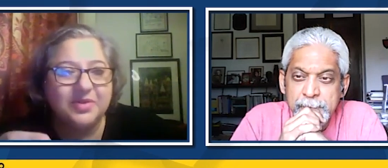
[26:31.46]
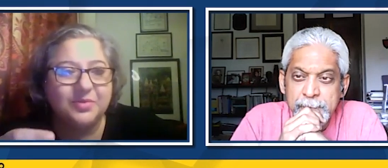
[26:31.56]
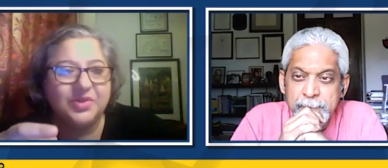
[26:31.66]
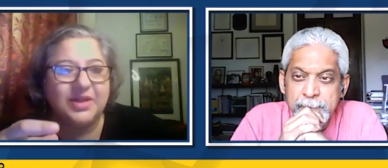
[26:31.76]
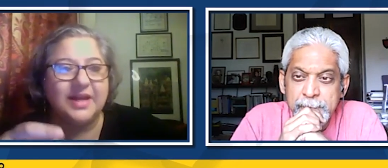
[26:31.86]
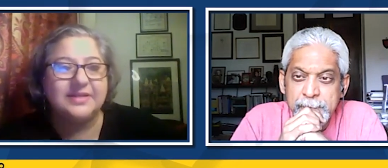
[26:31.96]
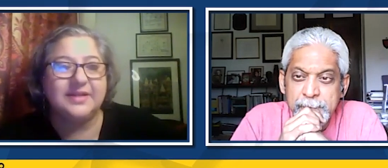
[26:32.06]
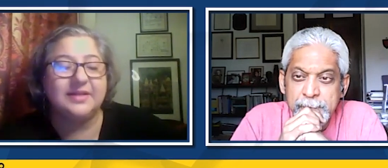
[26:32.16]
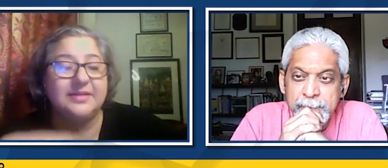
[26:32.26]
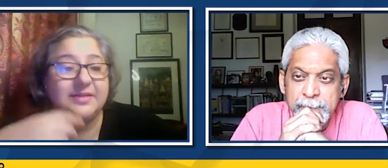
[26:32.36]

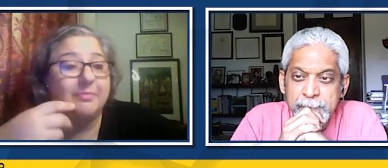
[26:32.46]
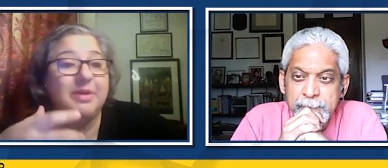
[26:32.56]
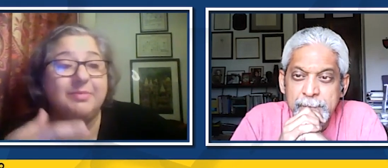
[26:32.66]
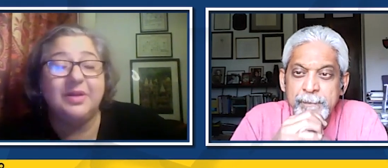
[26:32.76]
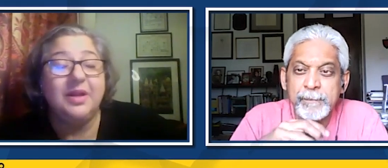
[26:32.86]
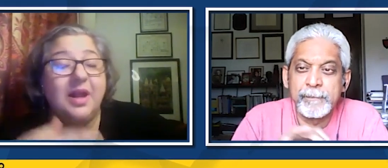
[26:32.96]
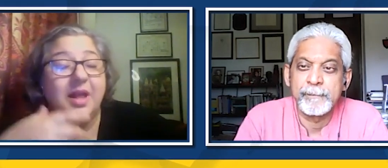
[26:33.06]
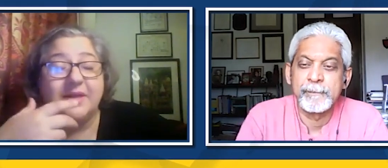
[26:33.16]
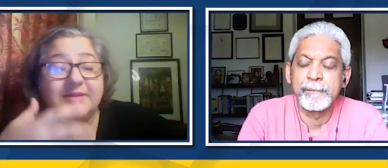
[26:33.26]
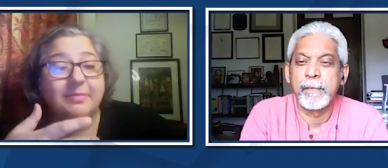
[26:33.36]
Speaker 1: socializing some people
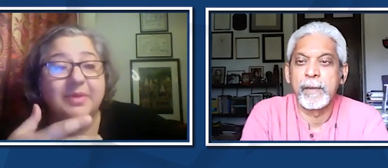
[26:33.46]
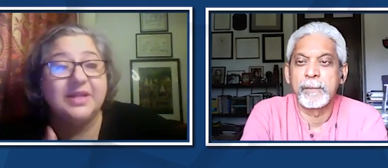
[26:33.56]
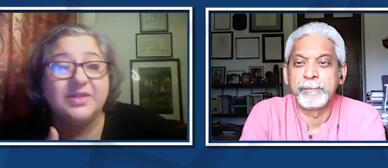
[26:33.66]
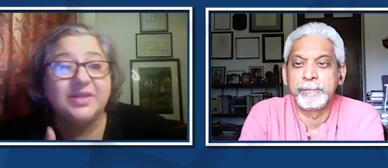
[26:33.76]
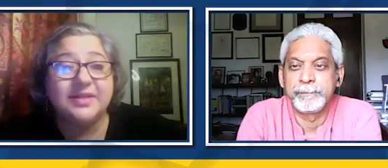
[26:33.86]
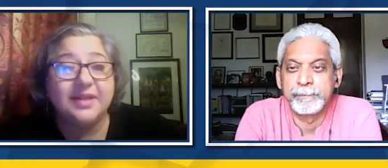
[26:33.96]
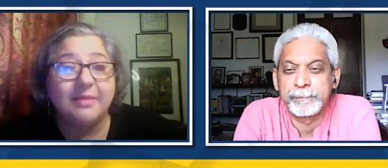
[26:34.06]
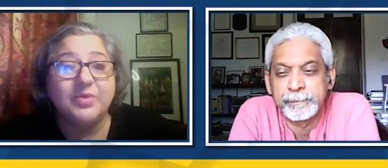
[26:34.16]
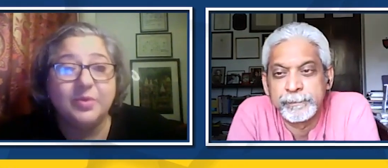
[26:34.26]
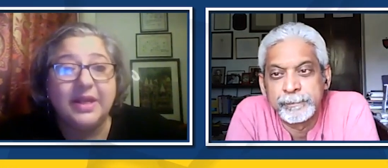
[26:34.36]
some kids just
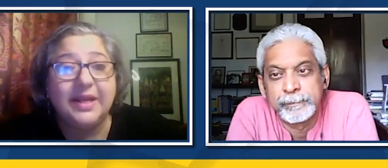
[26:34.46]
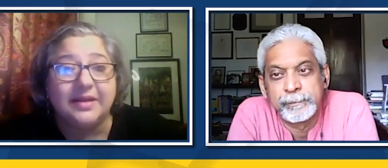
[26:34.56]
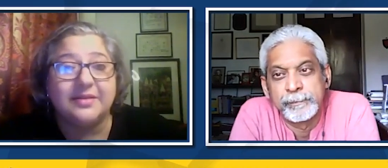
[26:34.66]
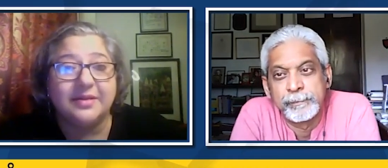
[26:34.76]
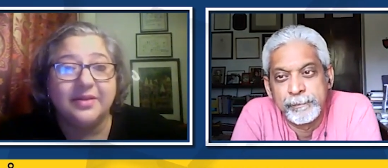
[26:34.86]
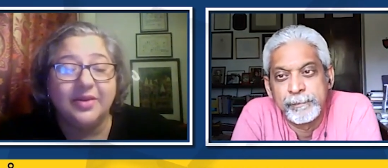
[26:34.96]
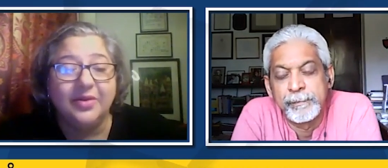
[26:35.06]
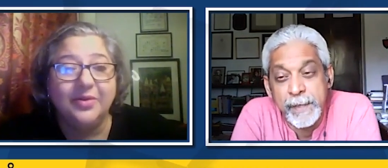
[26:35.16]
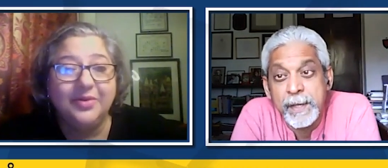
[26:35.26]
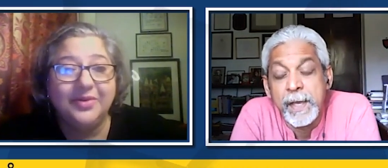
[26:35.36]
come to eat you
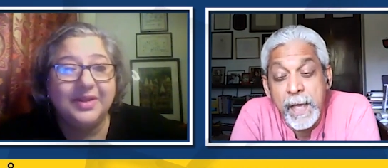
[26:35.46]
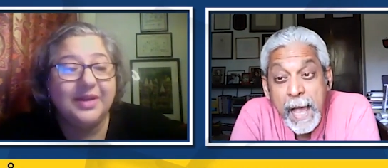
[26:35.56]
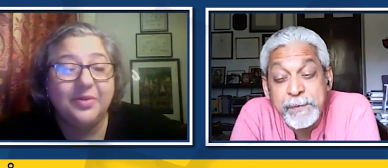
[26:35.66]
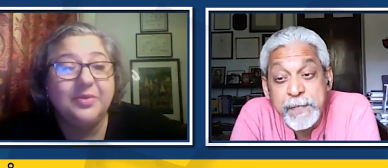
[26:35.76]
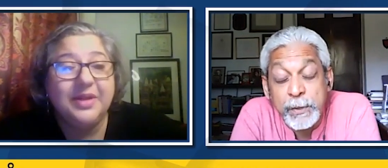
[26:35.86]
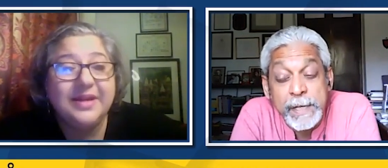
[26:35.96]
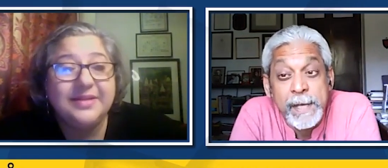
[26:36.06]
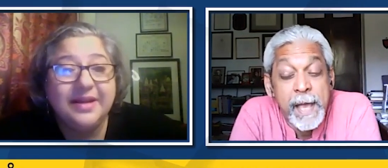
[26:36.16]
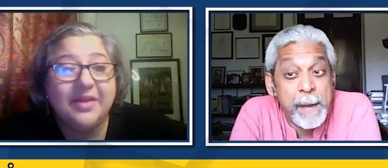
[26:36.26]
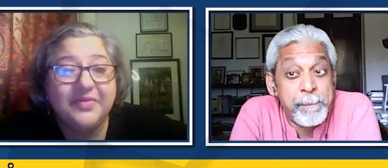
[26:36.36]
know they don't
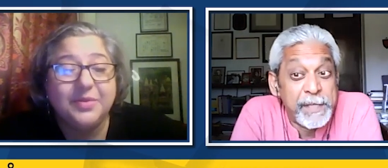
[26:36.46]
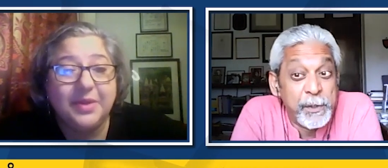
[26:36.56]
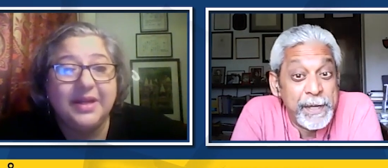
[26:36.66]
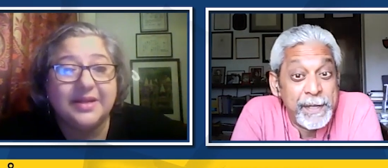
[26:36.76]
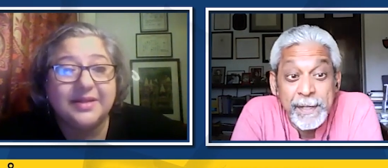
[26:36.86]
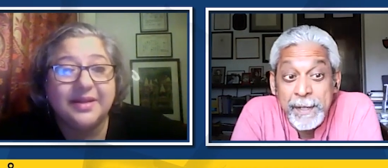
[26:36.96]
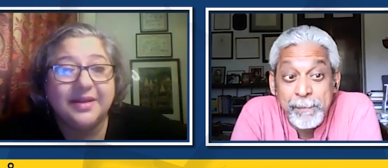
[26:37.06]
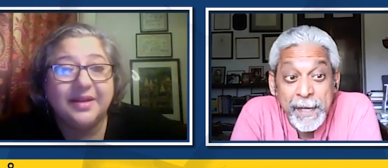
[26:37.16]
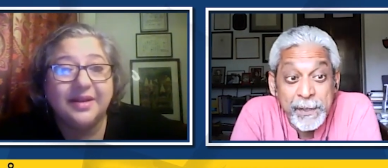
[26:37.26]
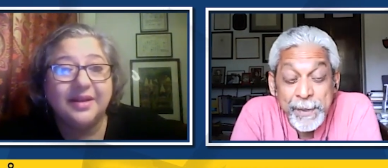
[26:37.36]
absolutely and by the way
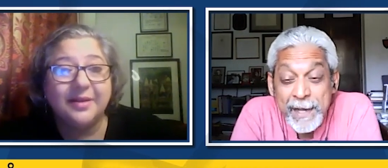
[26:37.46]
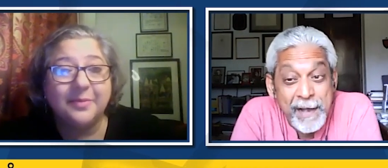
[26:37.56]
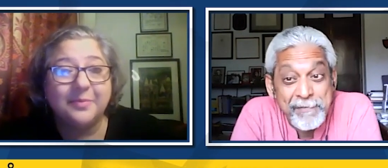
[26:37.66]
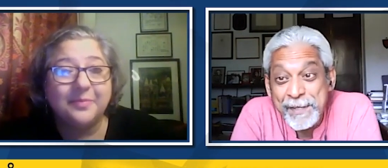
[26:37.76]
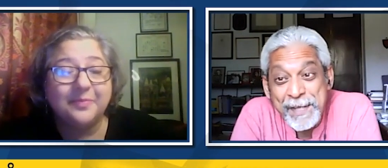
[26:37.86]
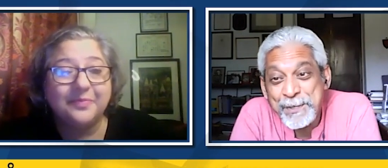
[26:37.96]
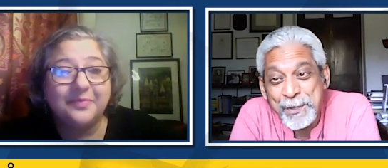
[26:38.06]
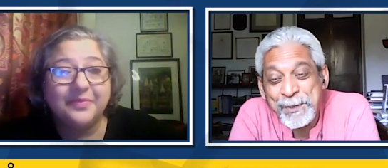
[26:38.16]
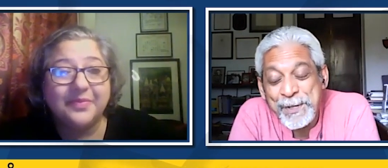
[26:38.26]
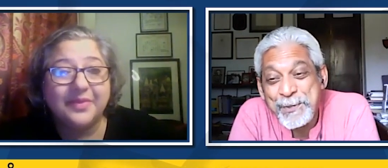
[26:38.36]
Speaker 2: by the way kavi that's
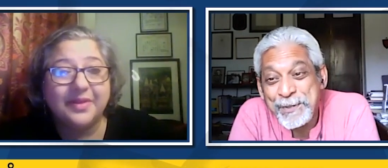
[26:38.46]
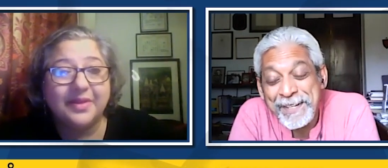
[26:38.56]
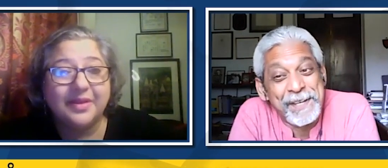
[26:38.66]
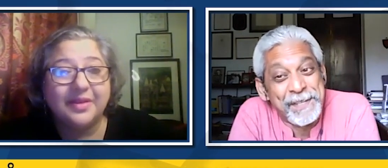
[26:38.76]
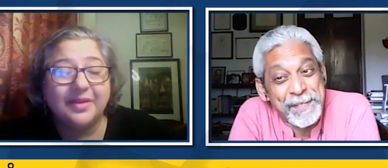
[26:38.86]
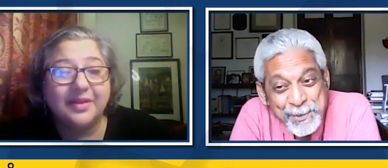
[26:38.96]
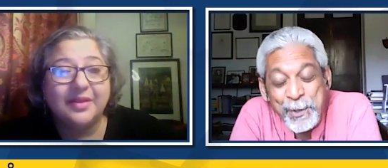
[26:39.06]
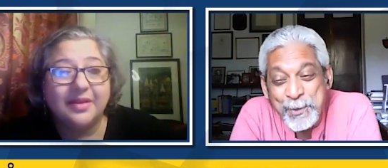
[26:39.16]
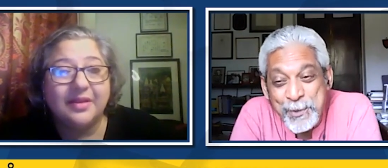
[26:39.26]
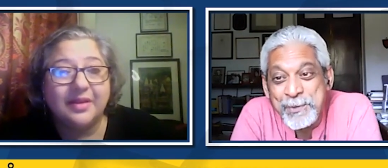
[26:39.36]
not only true in india this is
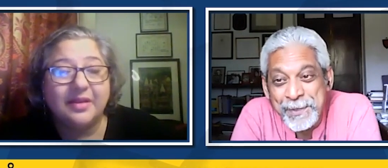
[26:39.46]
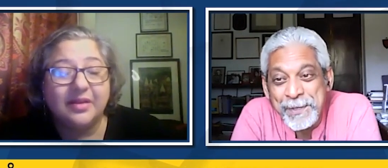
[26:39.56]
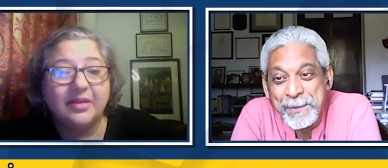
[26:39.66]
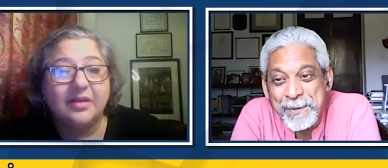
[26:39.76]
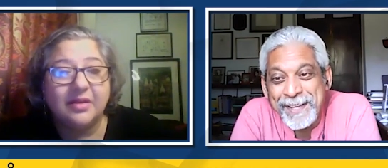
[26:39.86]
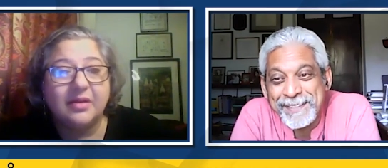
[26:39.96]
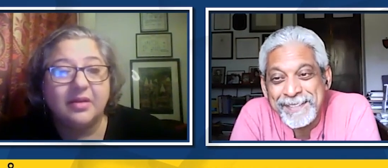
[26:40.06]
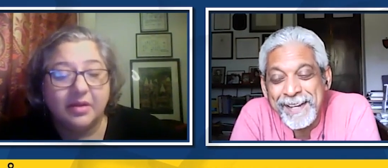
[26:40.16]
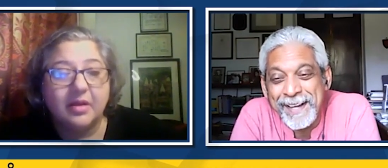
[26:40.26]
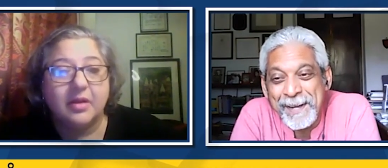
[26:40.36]
also true in the
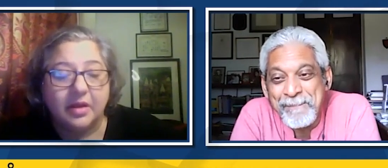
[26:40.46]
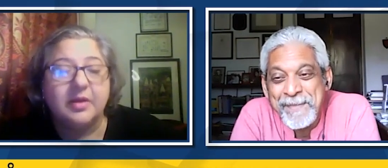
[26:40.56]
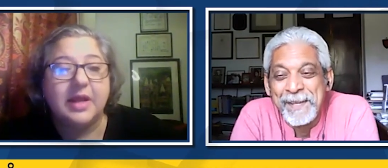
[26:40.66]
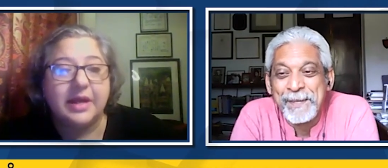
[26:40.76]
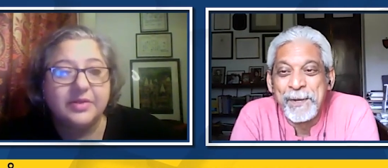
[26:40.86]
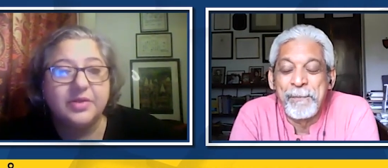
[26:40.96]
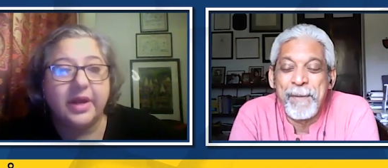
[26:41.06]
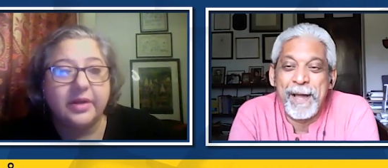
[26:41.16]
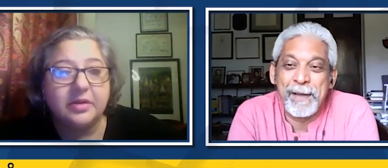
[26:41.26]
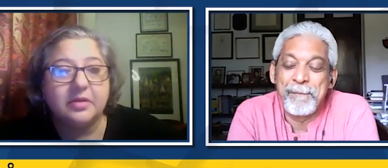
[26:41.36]
us um, you know
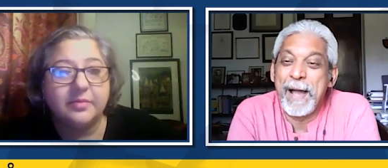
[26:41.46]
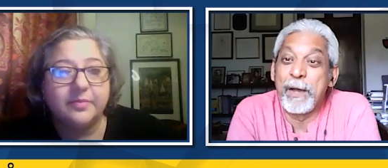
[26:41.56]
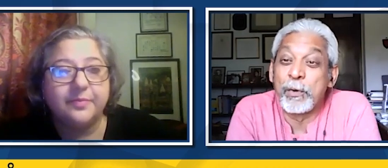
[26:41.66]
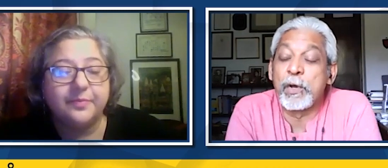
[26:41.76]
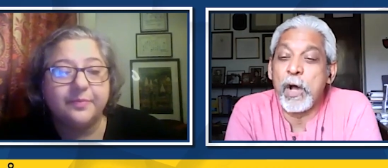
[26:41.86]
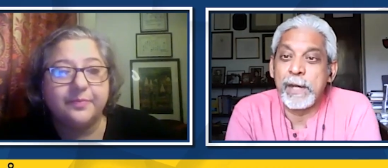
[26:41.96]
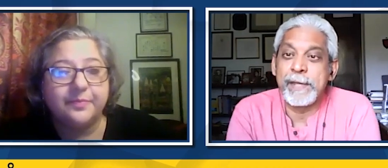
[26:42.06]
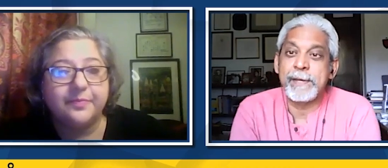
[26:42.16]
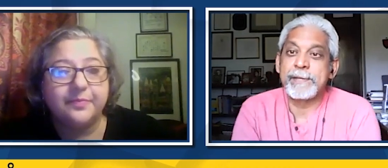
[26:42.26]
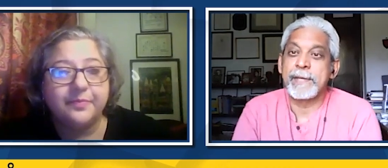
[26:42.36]
my, uh, my own
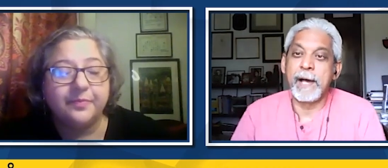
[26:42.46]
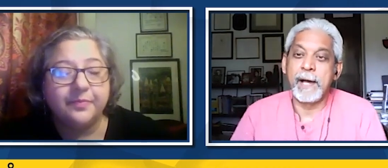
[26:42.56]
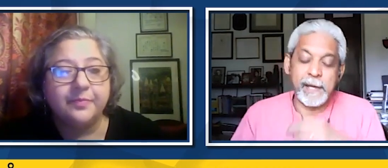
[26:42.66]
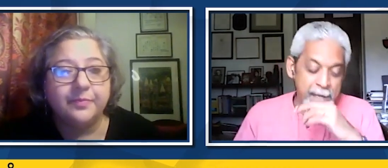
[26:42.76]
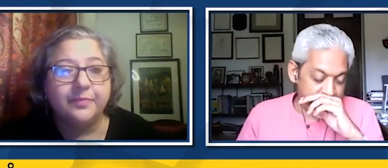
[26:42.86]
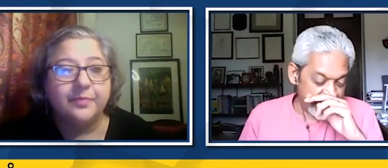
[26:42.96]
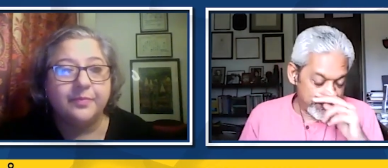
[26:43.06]
colleagues uh,